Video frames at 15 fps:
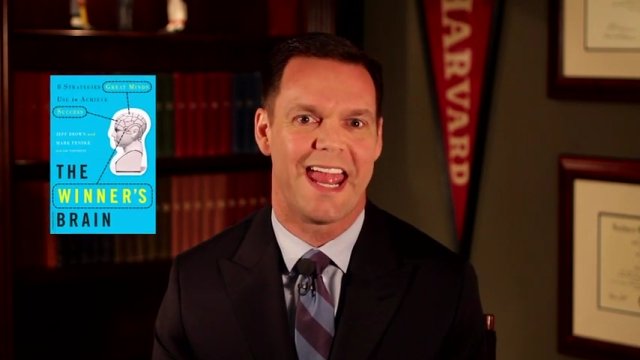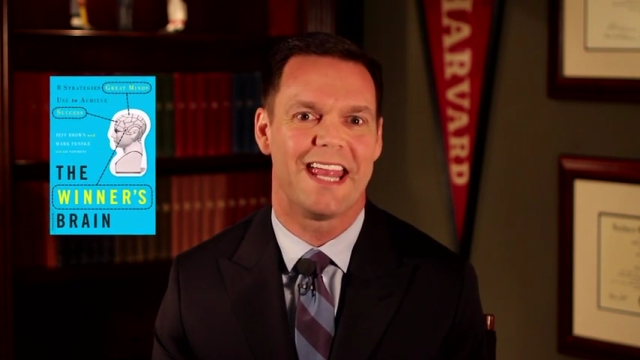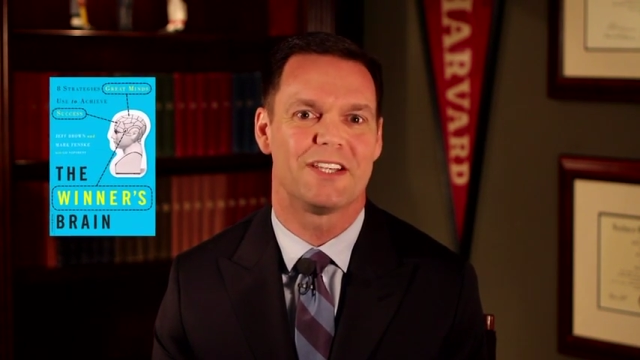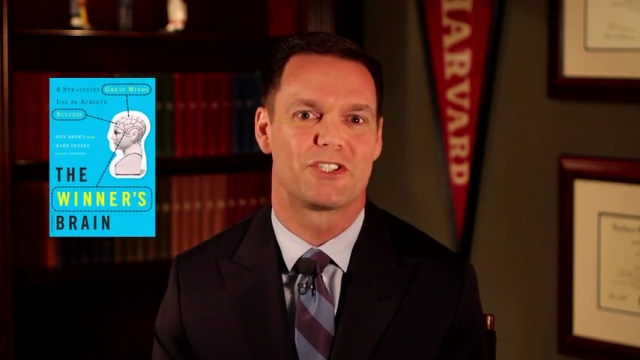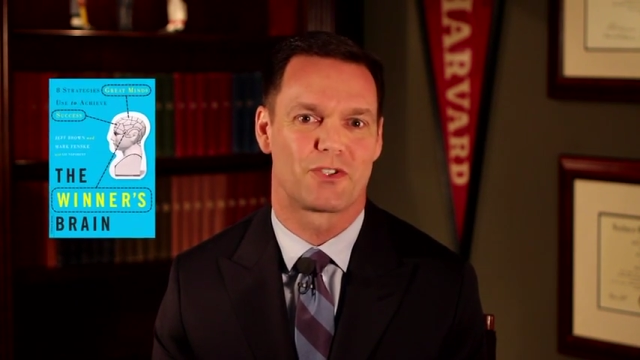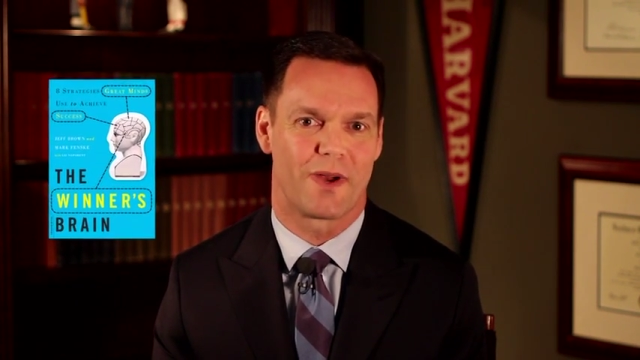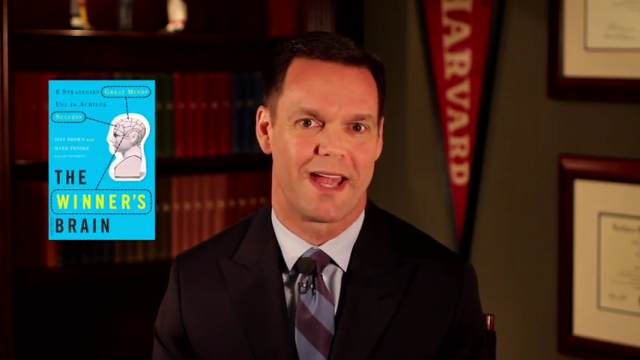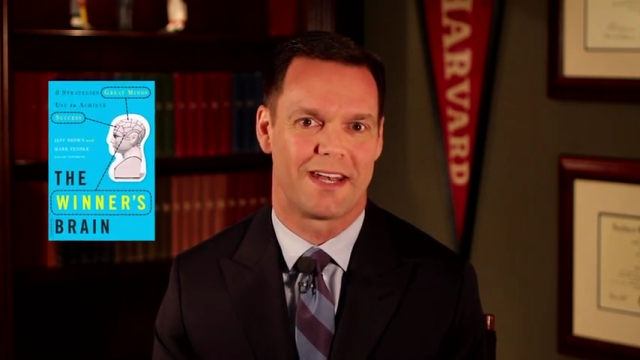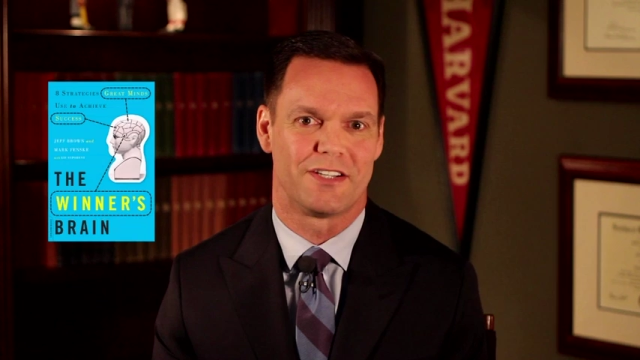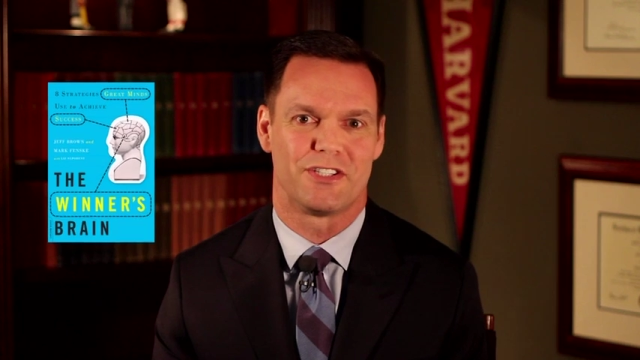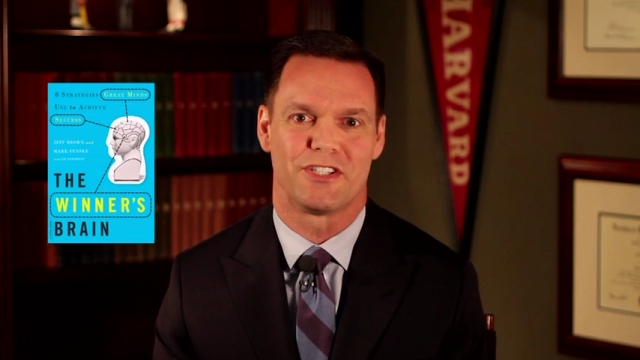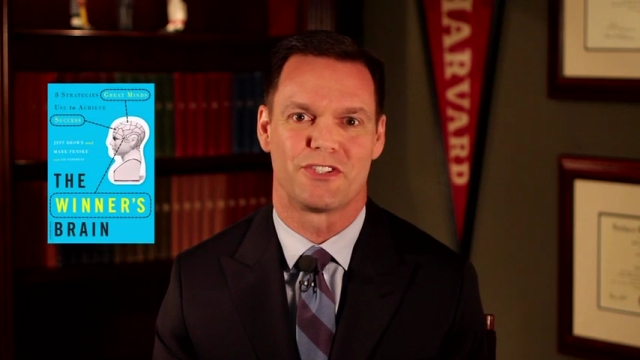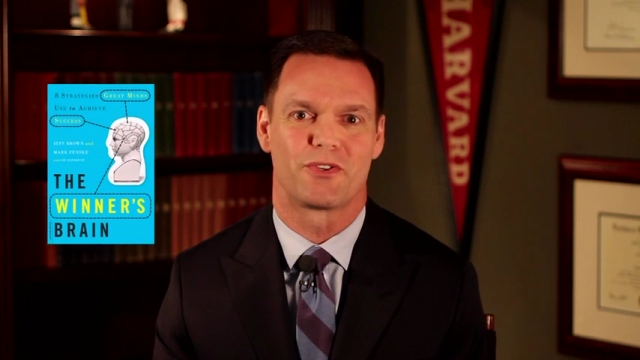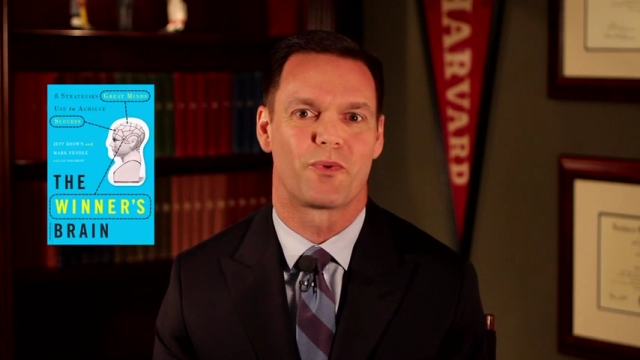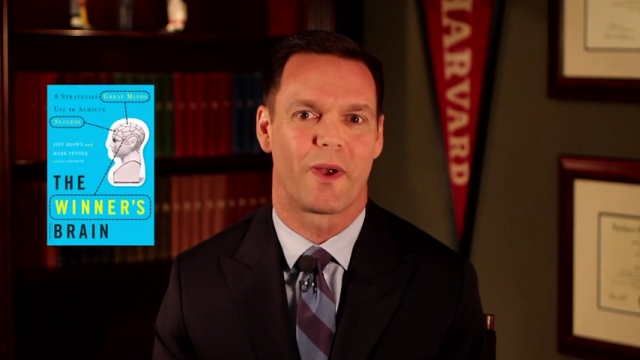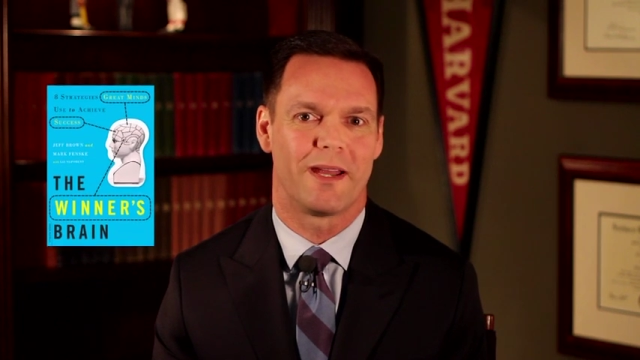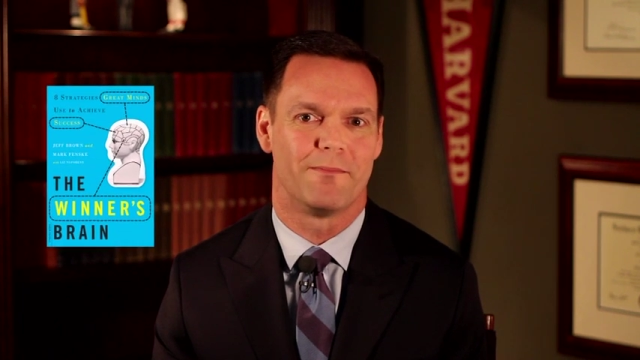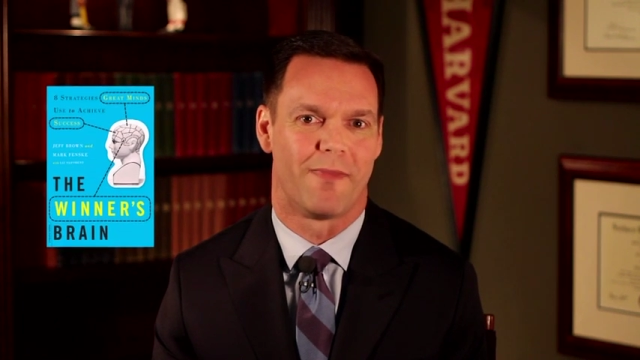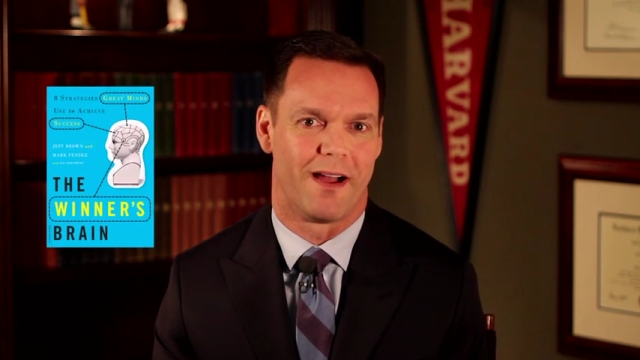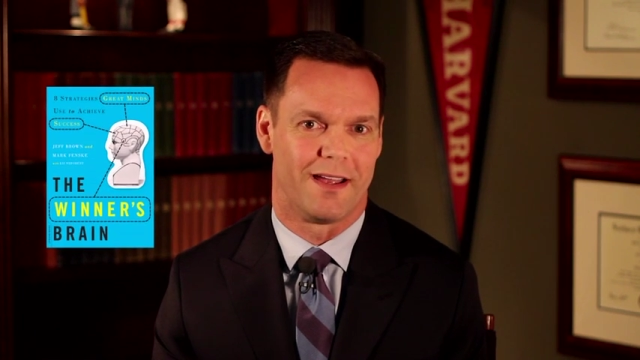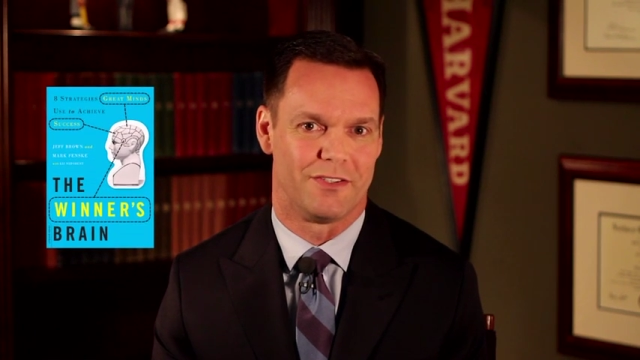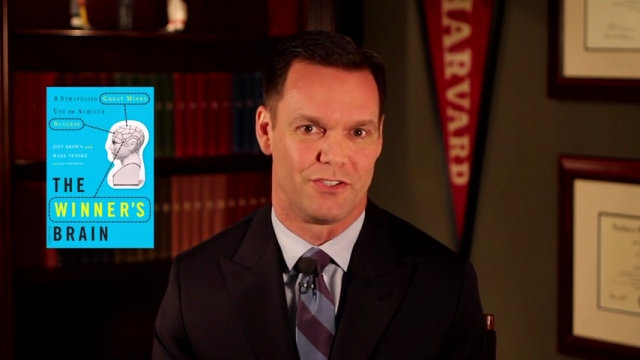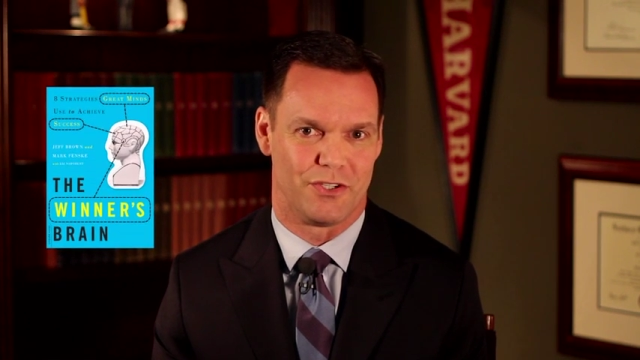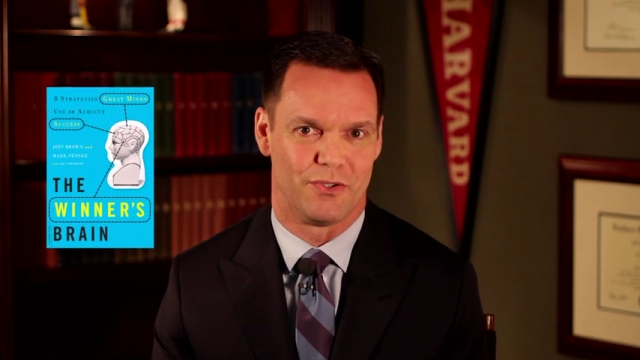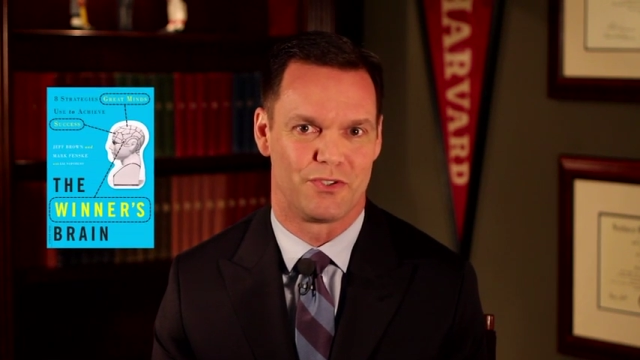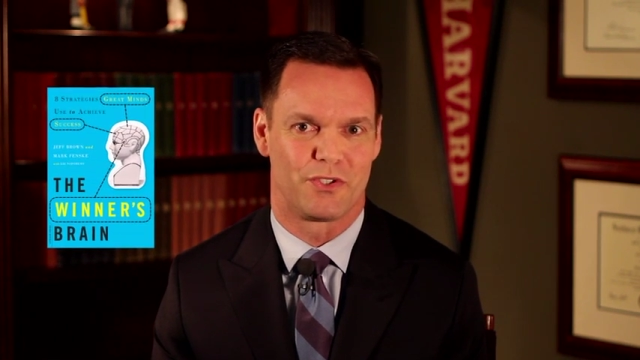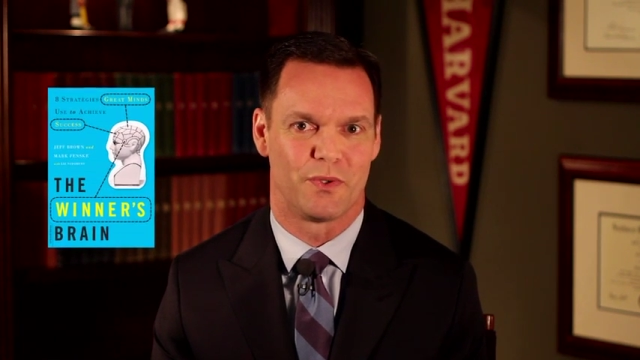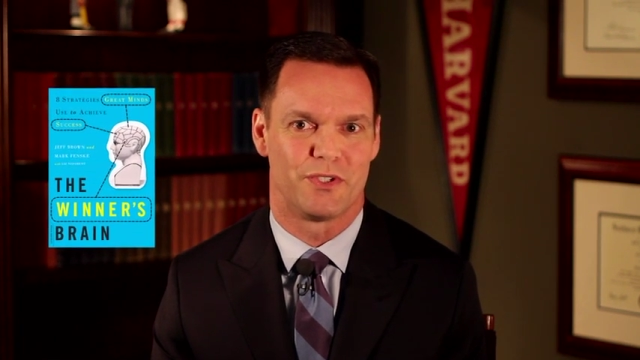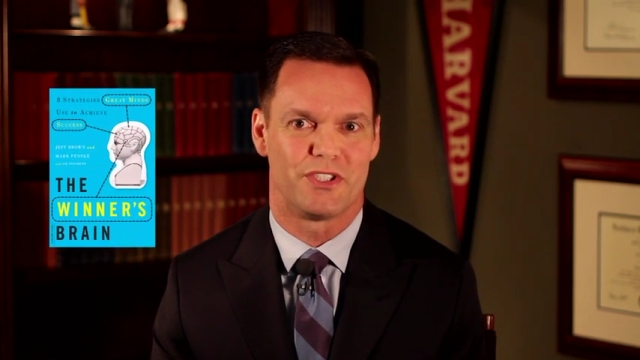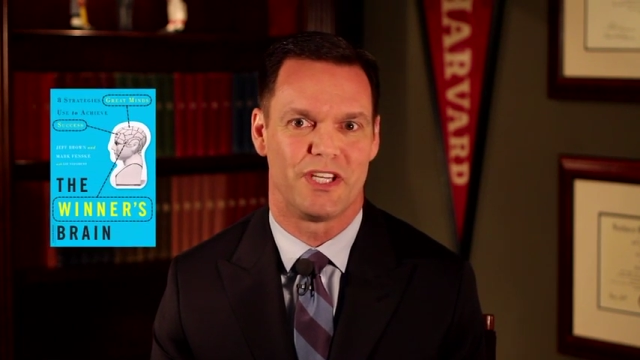8 Strategies Great Minds Use
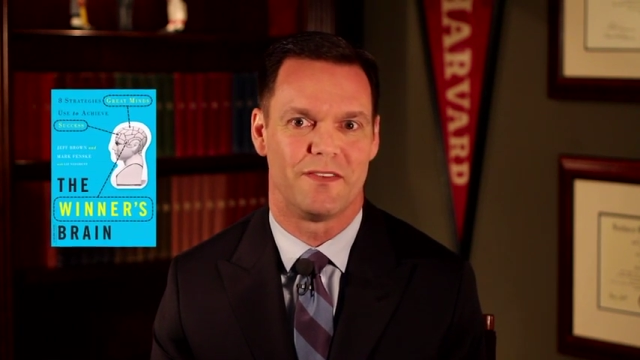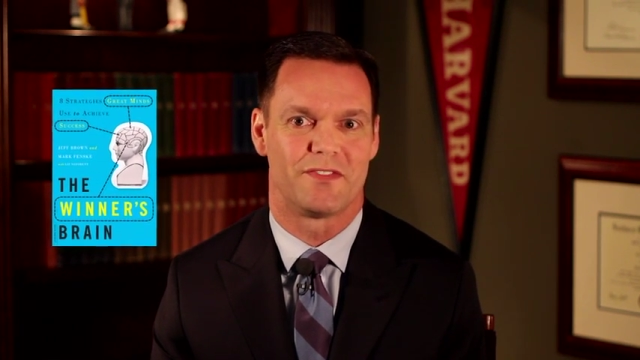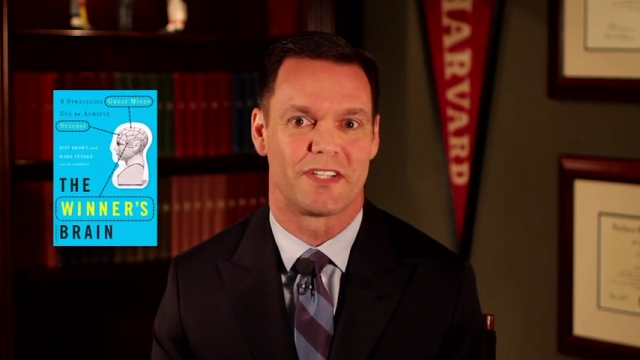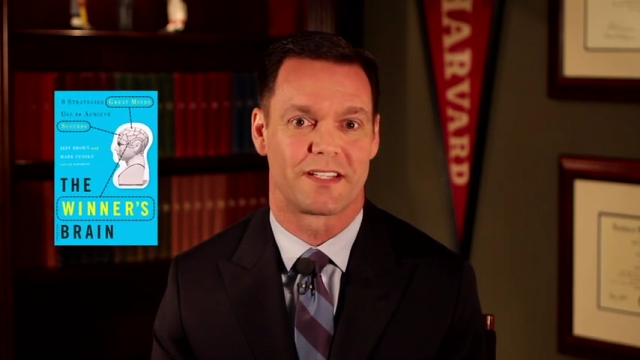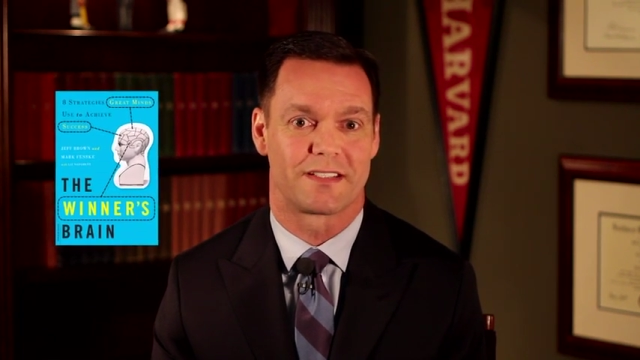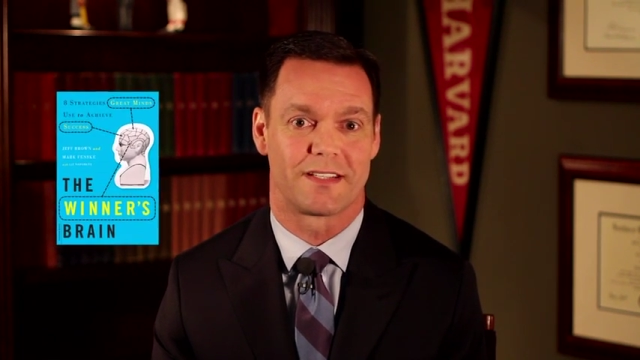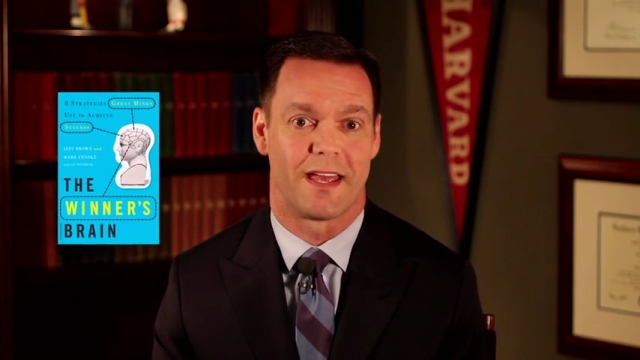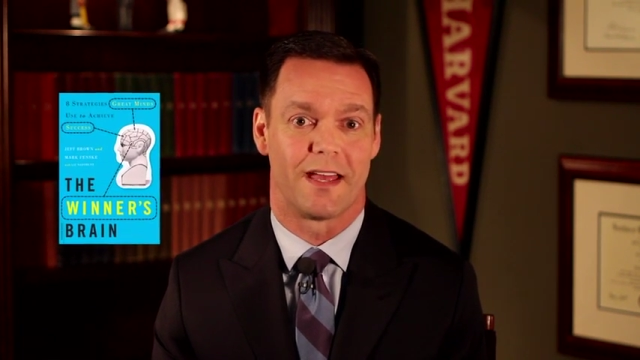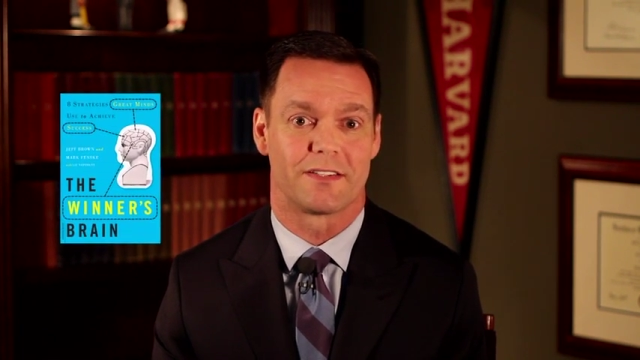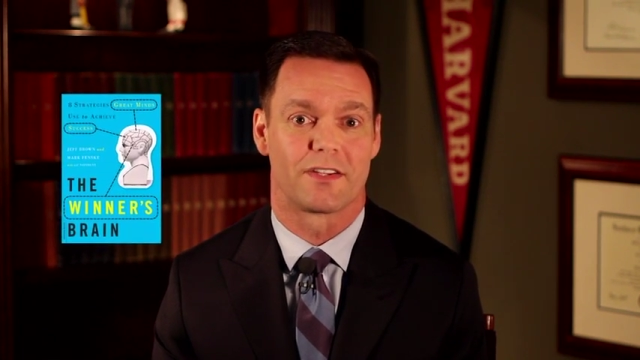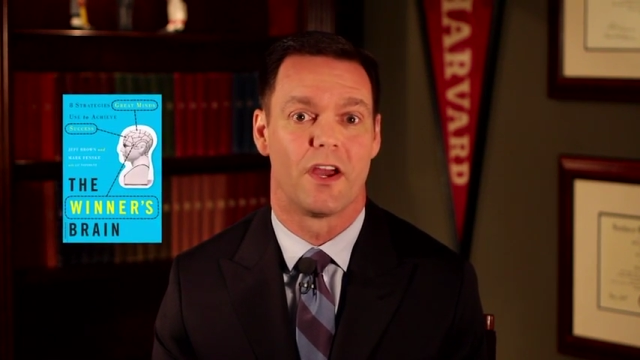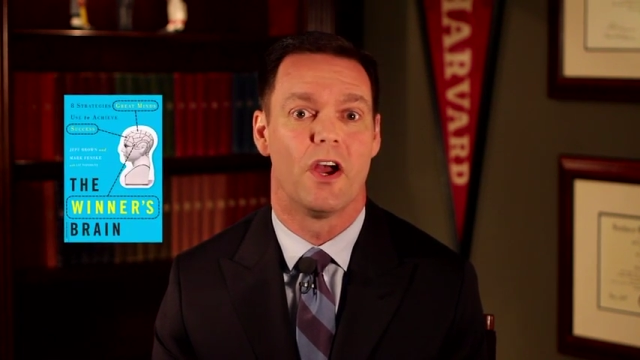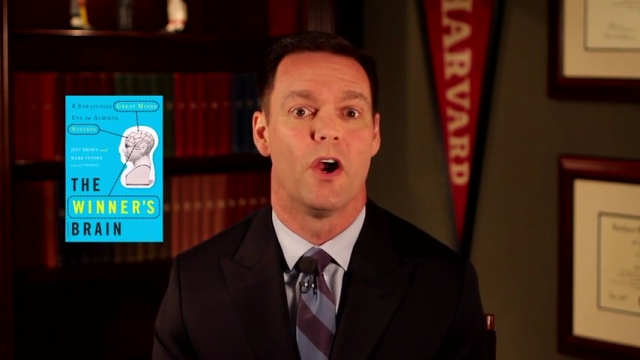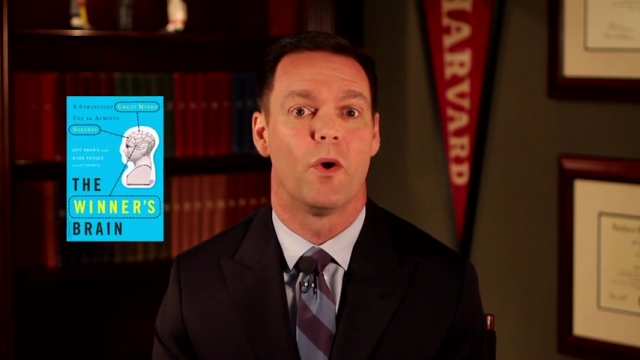to Achieve Success,